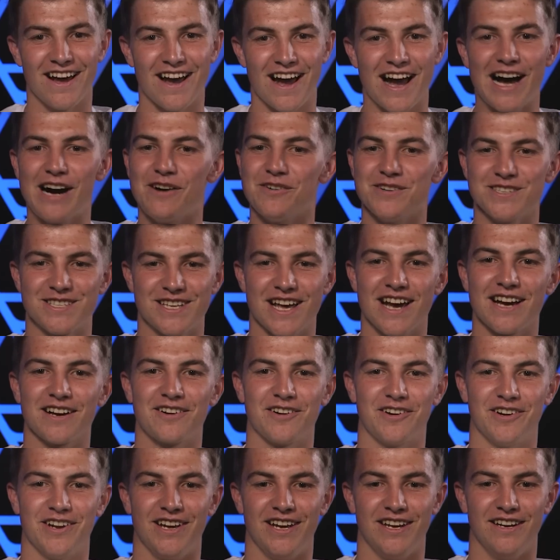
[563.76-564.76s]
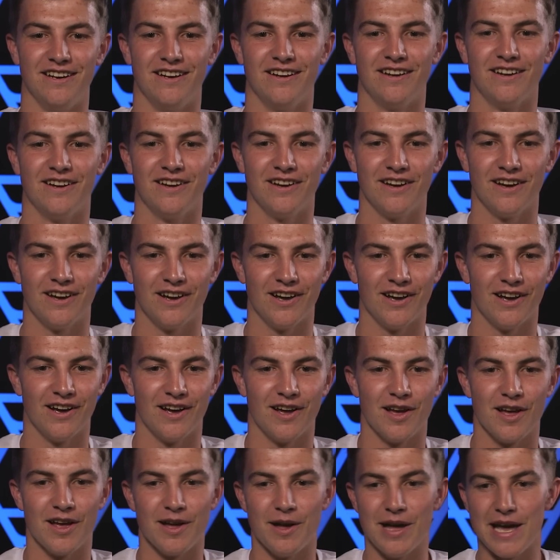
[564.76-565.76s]
How has that gone in? How?
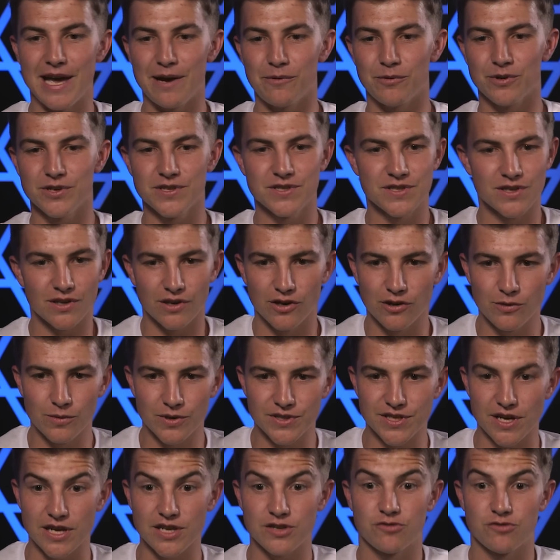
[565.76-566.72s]
it was, who was it?